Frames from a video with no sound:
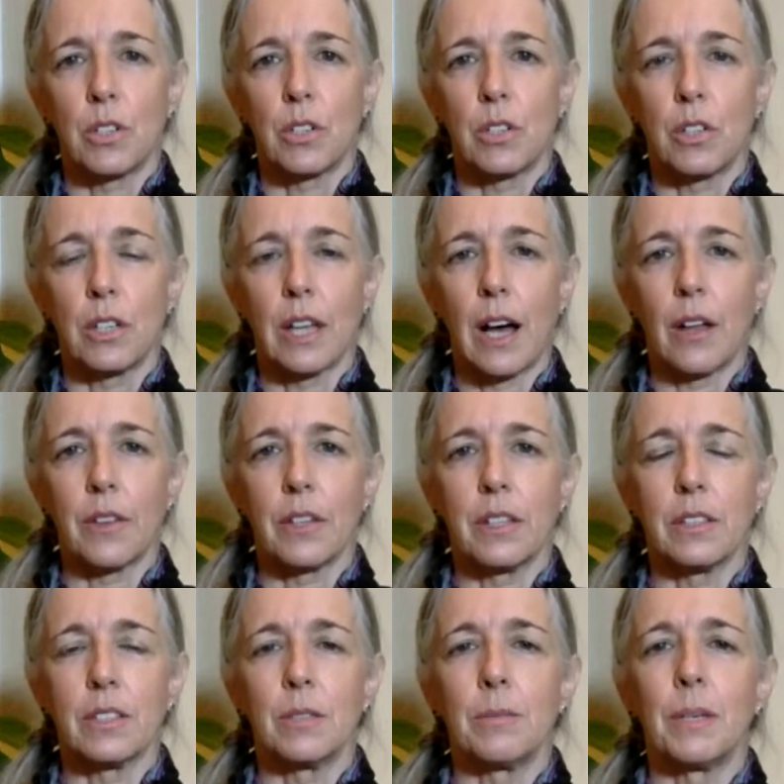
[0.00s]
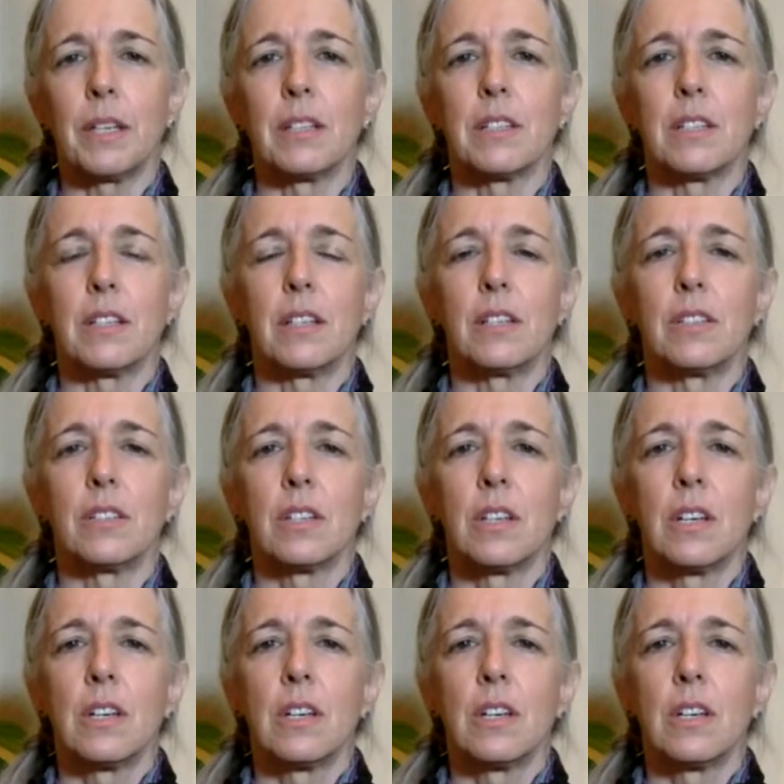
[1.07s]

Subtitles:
to allow things to be as it is,